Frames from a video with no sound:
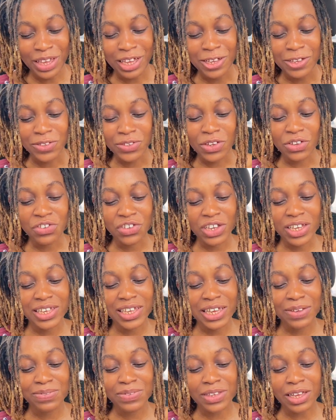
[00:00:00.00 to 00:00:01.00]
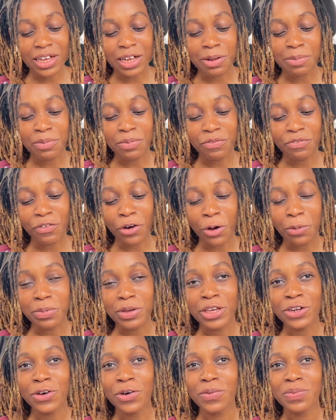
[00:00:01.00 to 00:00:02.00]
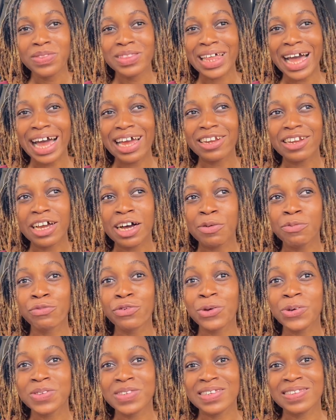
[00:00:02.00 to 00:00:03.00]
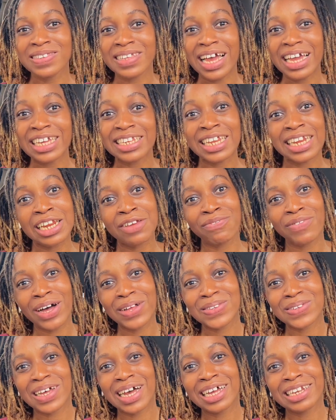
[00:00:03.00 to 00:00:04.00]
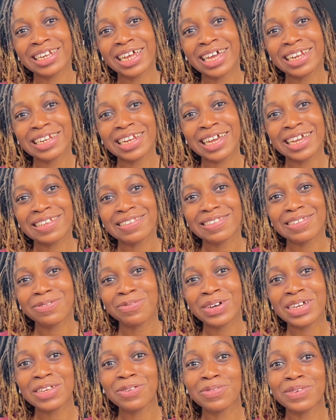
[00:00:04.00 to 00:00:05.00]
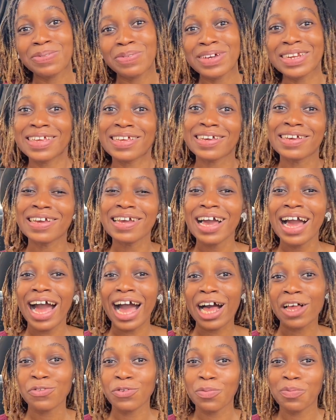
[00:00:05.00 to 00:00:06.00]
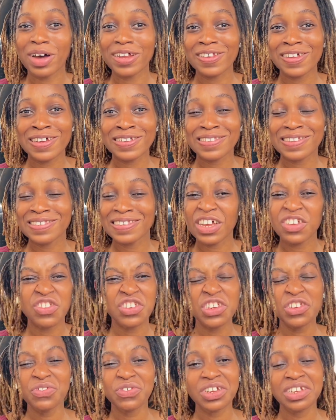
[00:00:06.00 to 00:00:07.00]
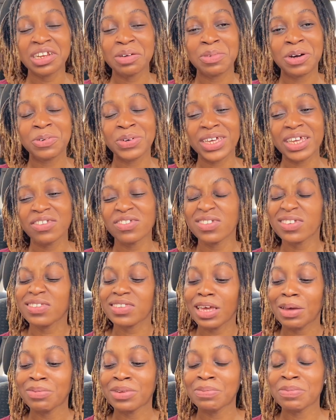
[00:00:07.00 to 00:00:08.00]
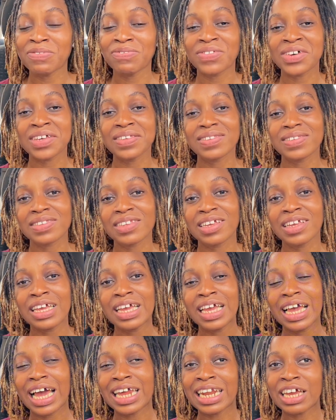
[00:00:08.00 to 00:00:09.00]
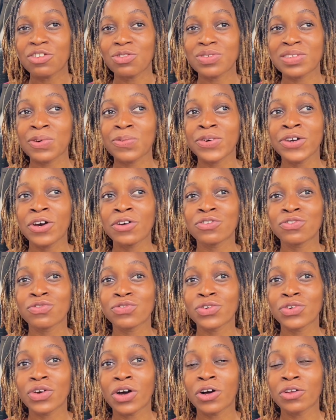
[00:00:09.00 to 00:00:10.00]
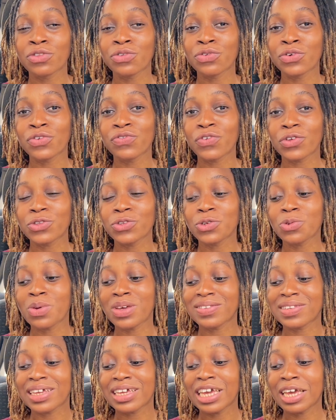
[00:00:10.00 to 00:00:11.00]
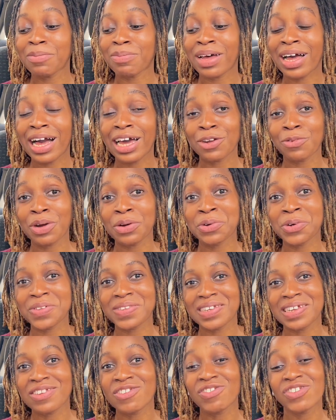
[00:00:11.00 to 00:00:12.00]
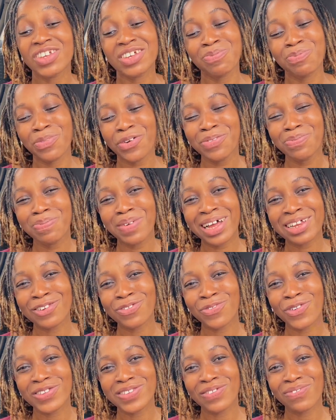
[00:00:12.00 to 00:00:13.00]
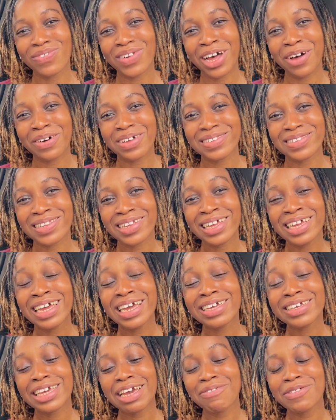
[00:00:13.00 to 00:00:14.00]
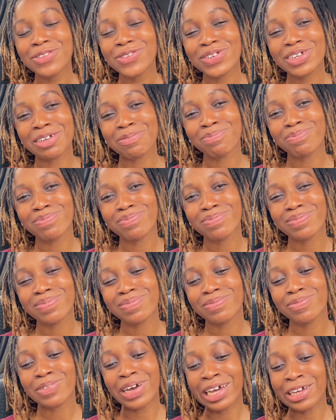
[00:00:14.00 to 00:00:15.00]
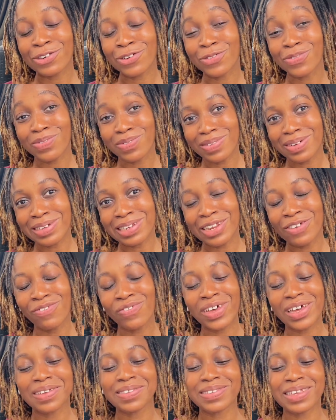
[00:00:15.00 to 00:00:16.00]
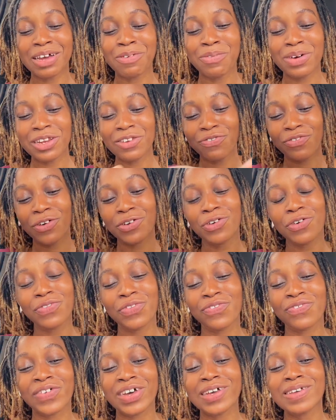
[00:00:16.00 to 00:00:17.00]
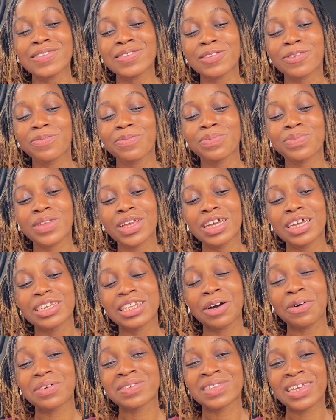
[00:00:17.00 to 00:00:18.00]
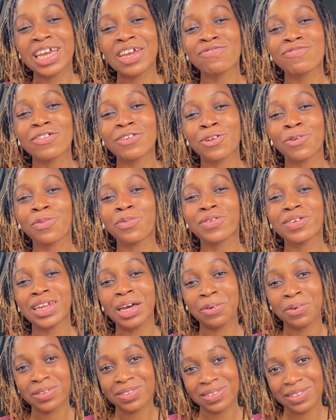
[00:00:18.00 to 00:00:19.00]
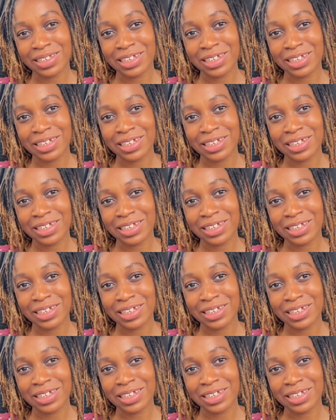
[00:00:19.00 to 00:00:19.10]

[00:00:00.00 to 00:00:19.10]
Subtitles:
So she gives Rob, you know, that roses that he delivered to her that night when he asked for paternity test. She didn't throw them away. She just kept them in vase. And as she was away on the road for 2 weeks and came back and they were rotten, she brought back the rotten flowers, gave it to him. I know, in a vase, and in front of the vase there was the envelope that was